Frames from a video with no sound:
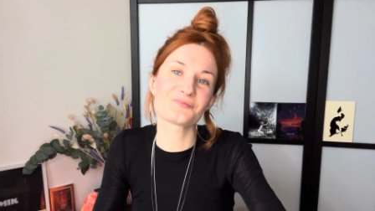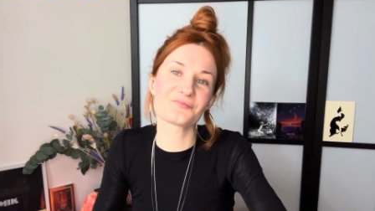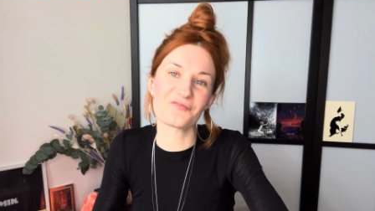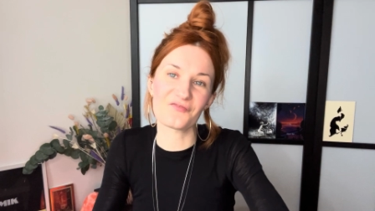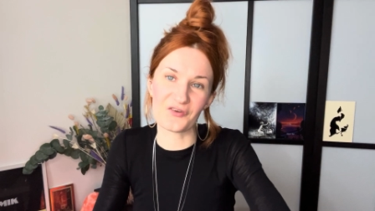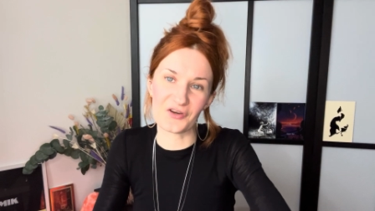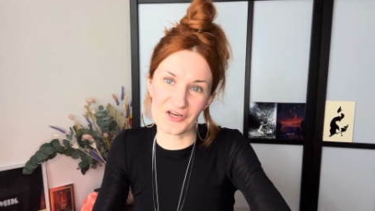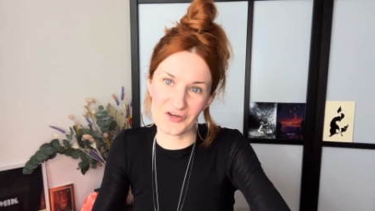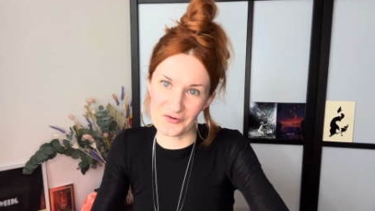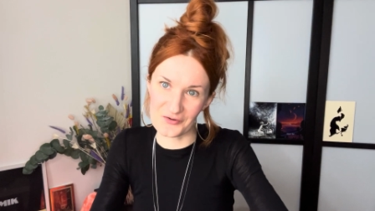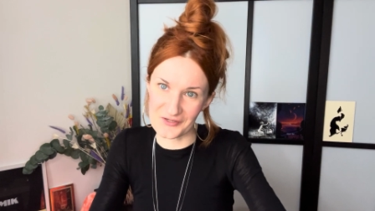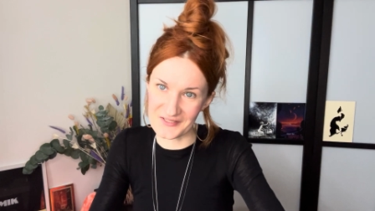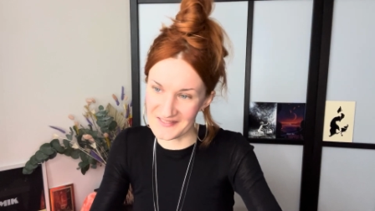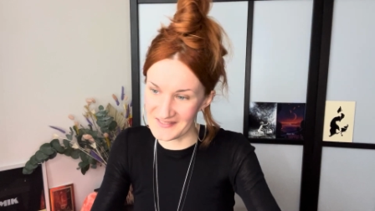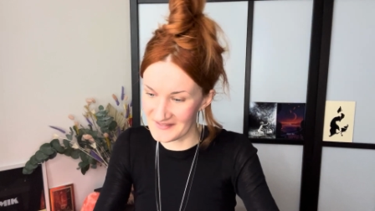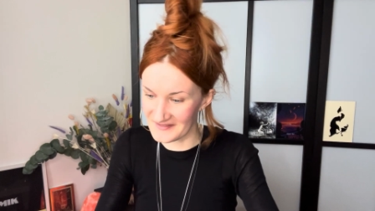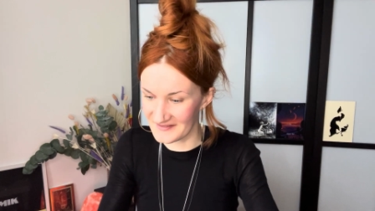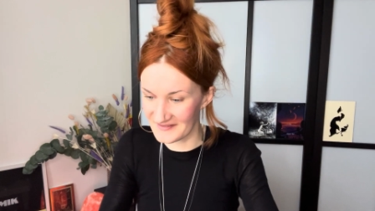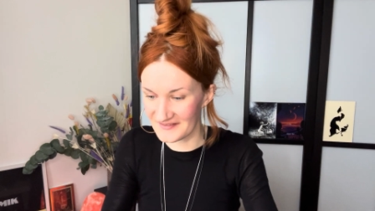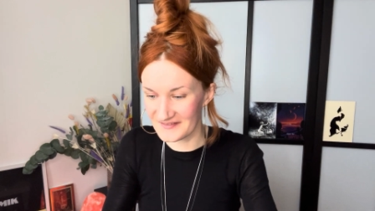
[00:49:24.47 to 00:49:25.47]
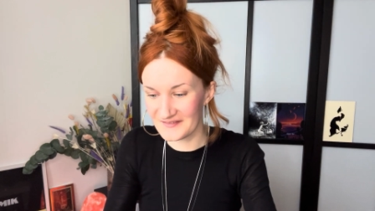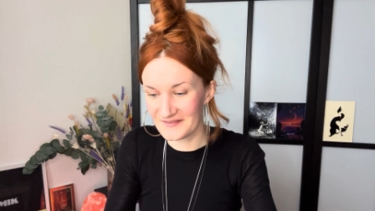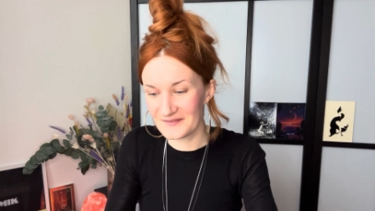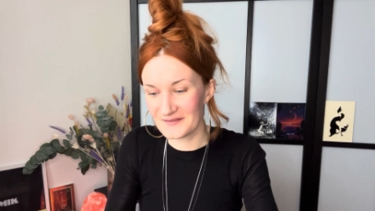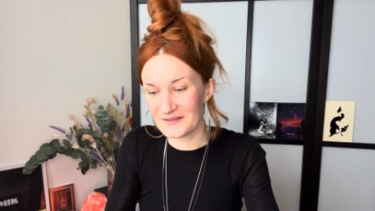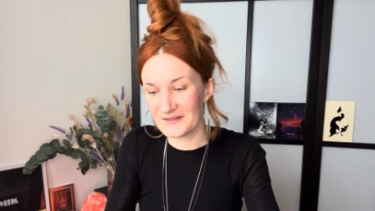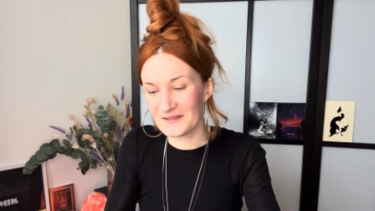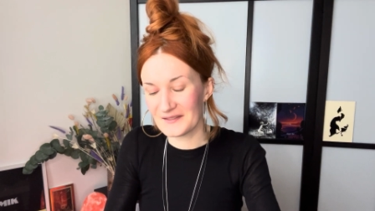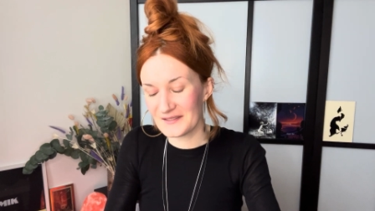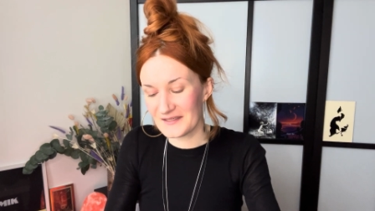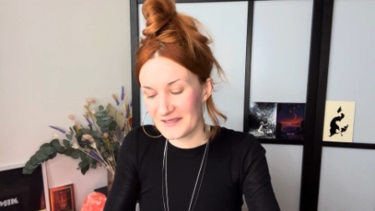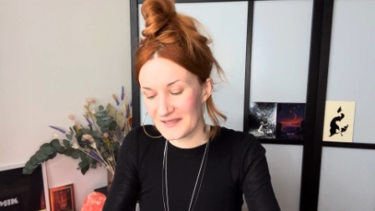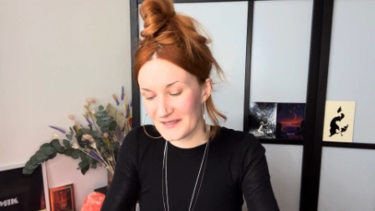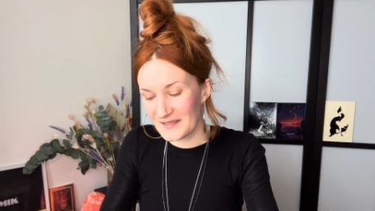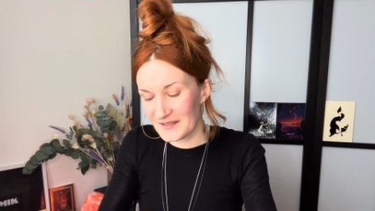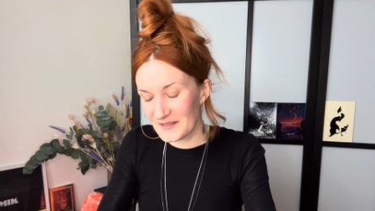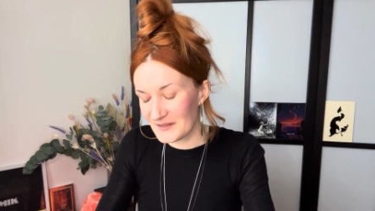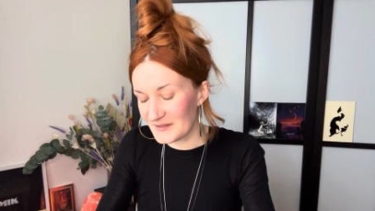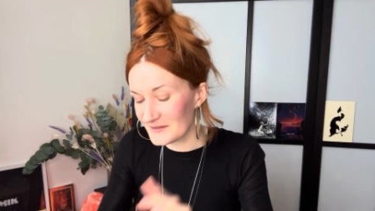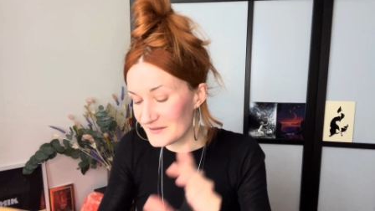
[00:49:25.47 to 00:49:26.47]
funny noises.
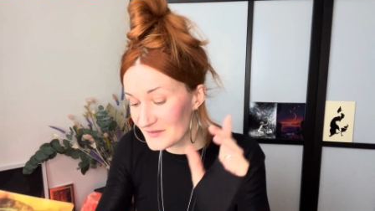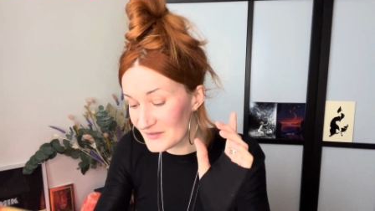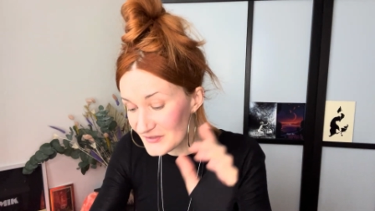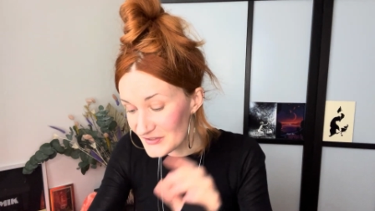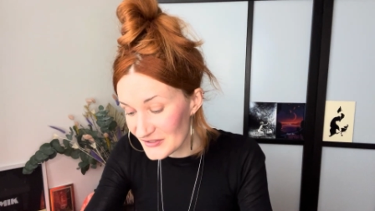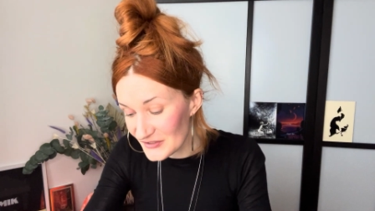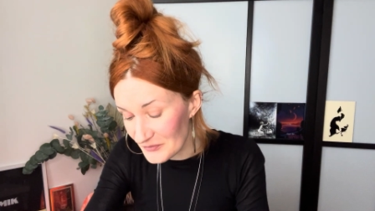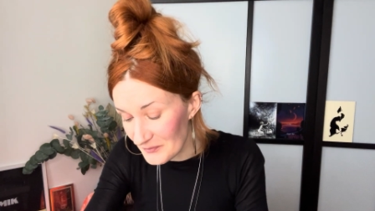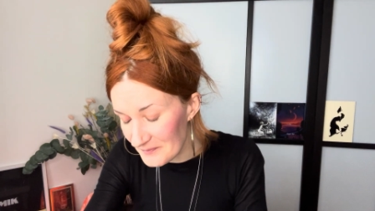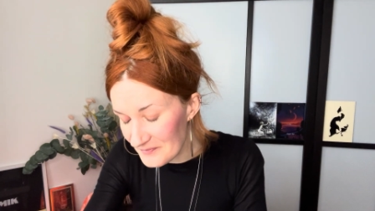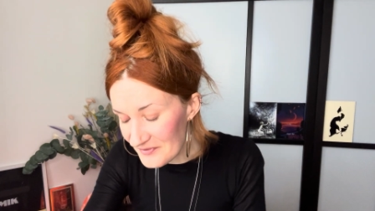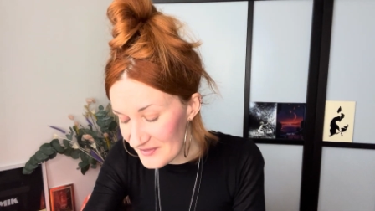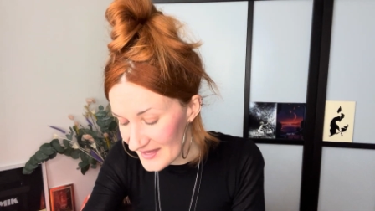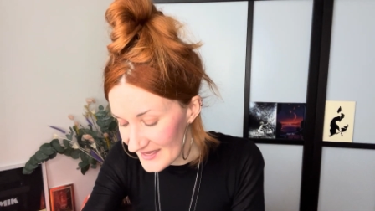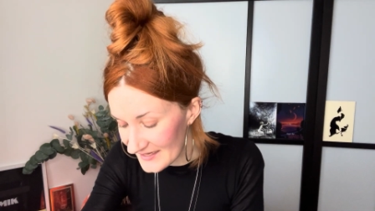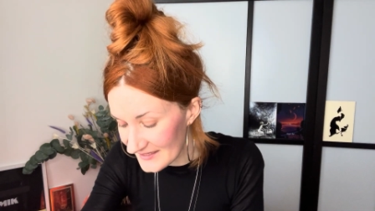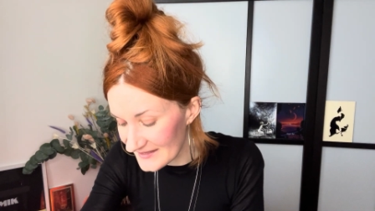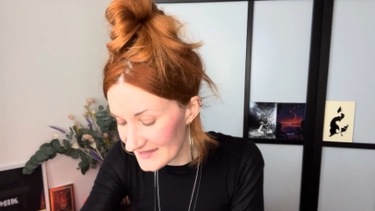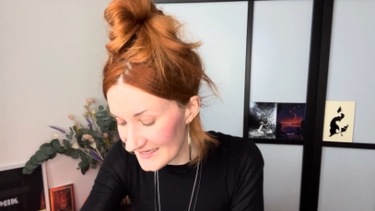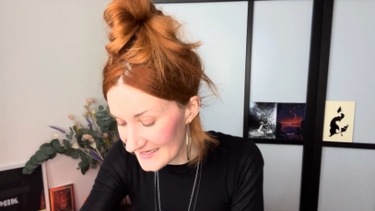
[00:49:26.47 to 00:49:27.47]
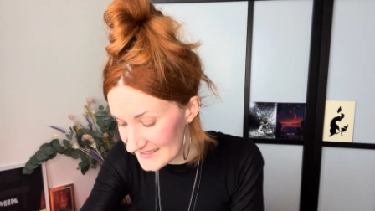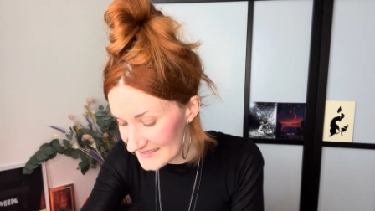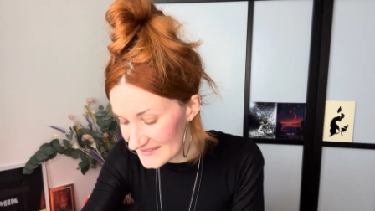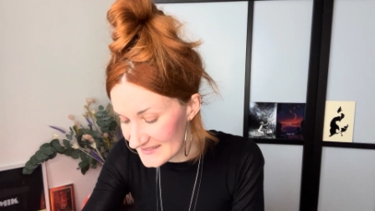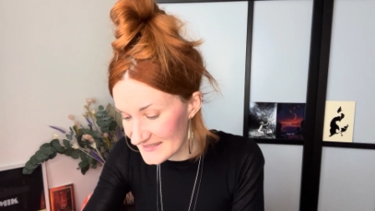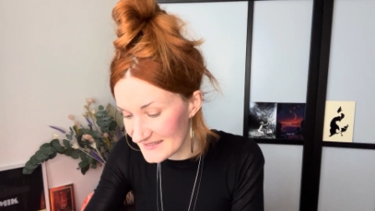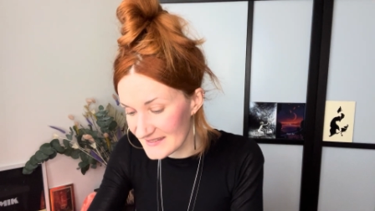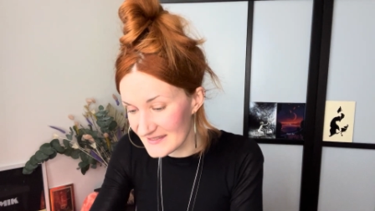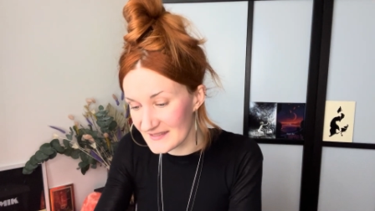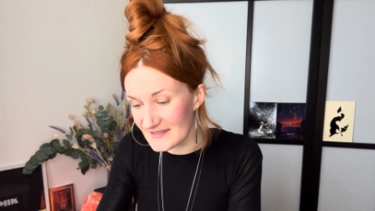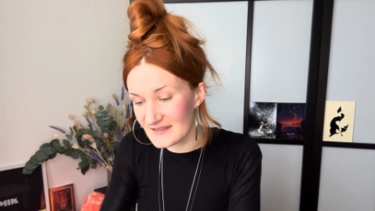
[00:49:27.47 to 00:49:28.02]
There's something, this